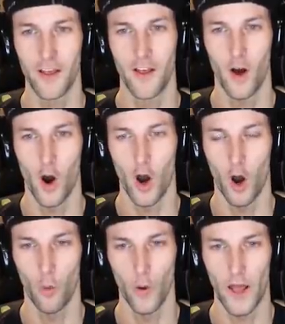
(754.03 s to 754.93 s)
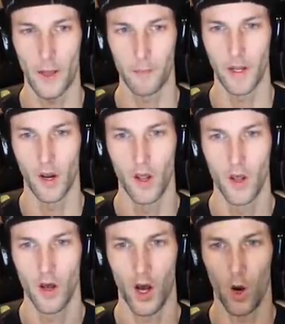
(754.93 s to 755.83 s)
Look, uh-oh, what happened?
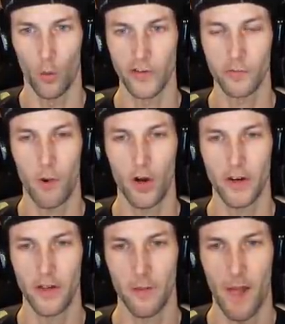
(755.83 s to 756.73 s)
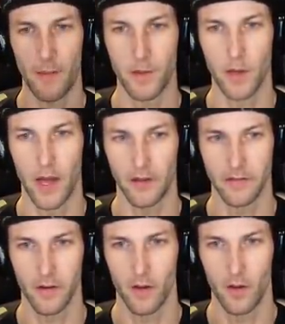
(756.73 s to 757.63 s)
Oh, we spawned into the map, you
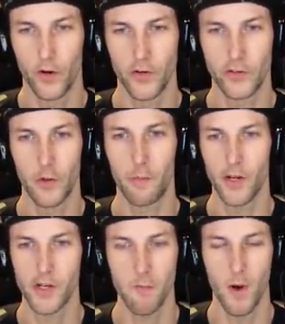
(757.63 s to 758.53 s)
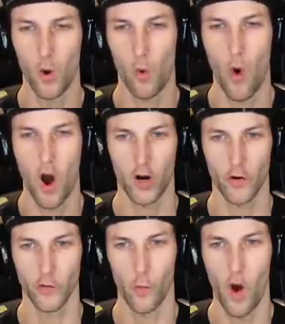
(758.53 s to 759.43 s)
guys. We're just a bunch of milk
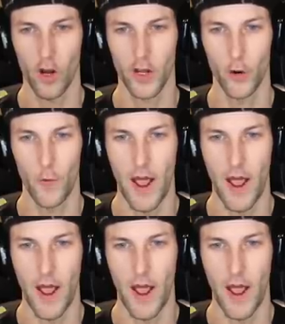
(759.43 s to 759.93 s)
walkers walking